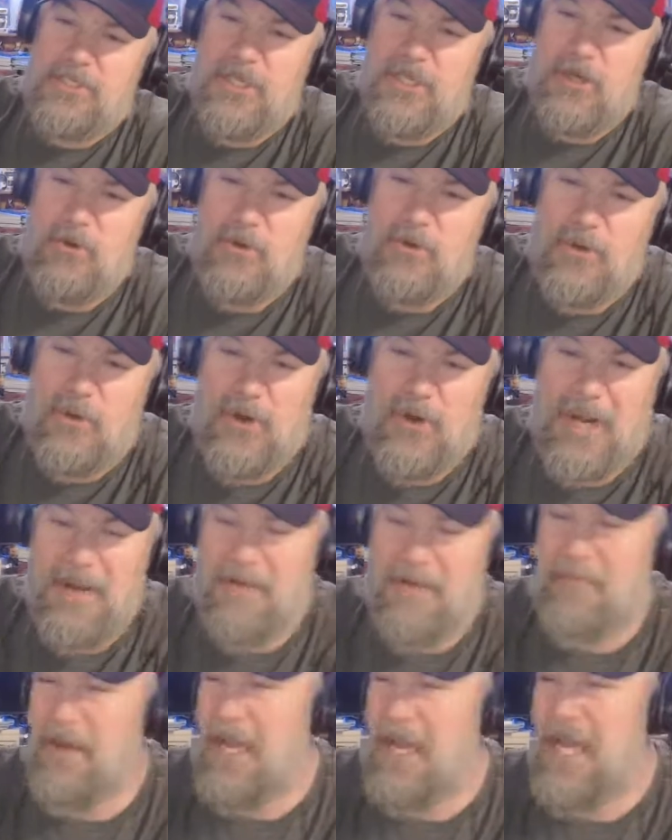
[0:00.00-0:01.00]
a tote, or
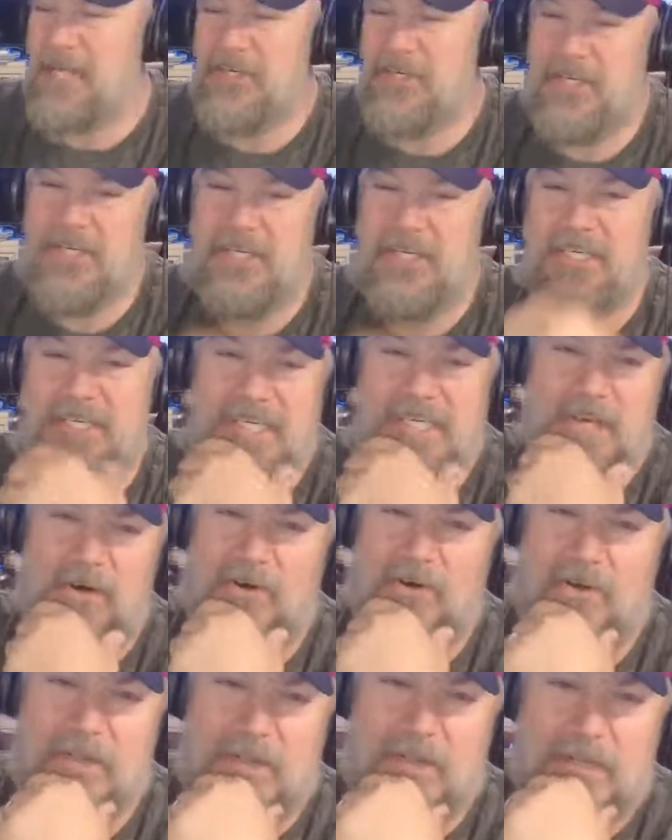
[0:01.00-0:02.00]
I might actually just
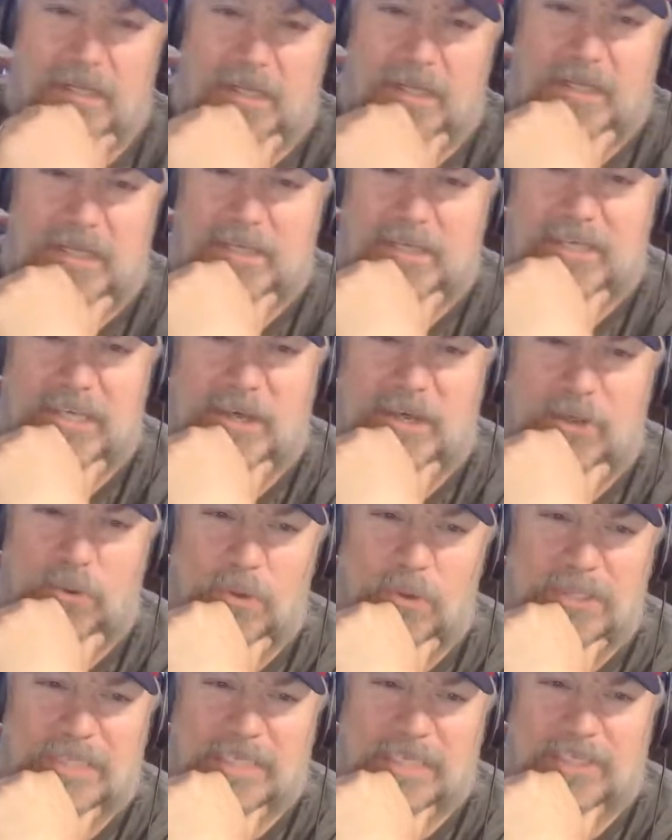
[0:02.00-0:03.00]
sell the
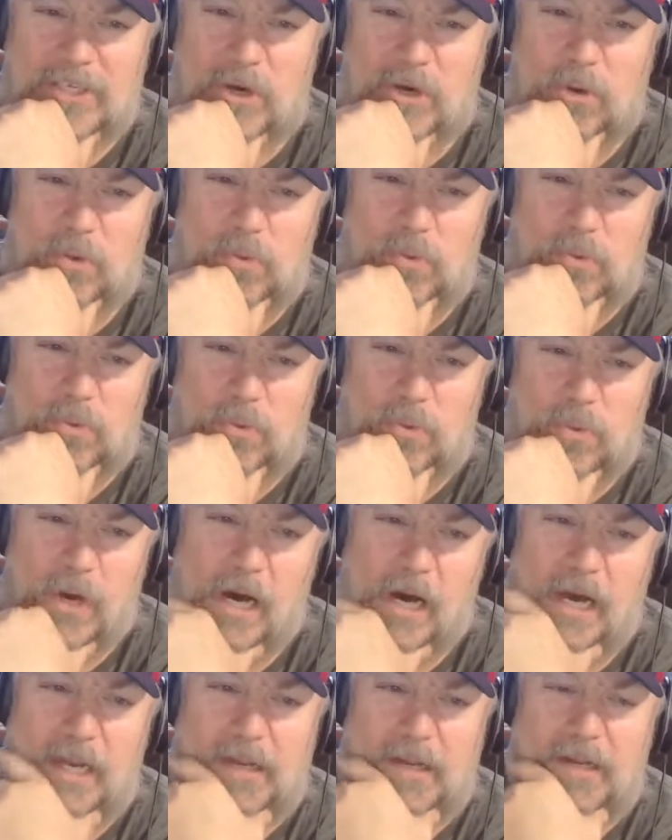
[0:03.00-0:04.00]
ones I don't
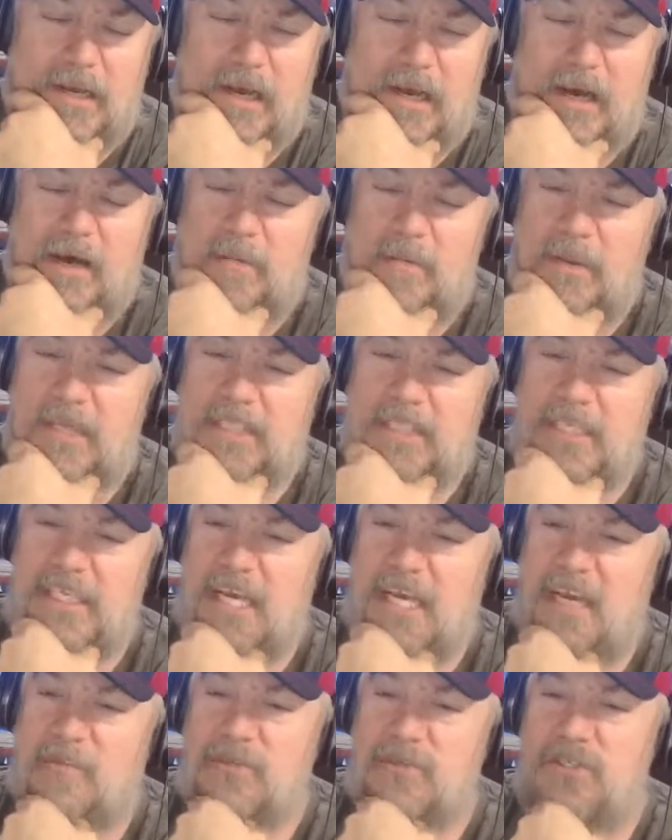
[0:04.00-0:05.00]
want because they
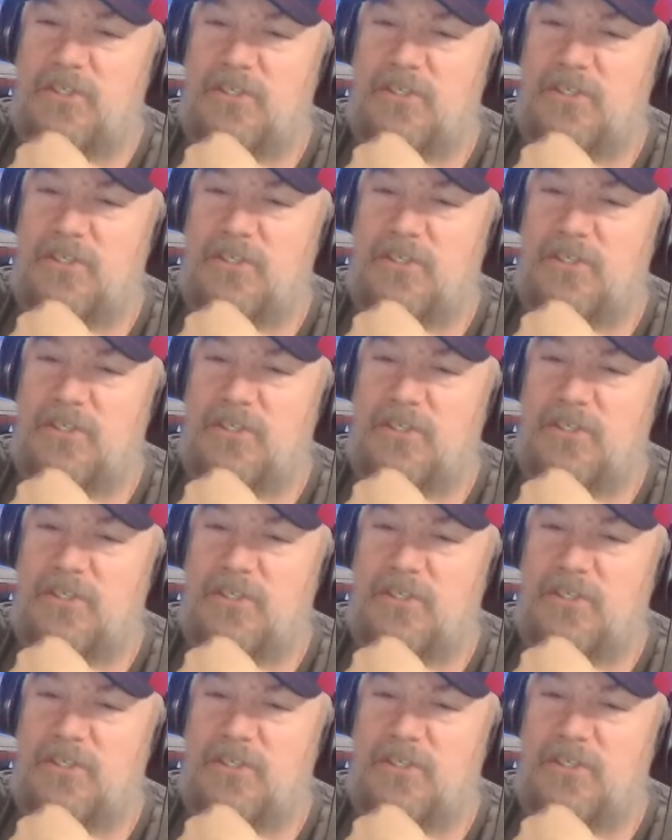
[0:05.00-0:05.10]
take up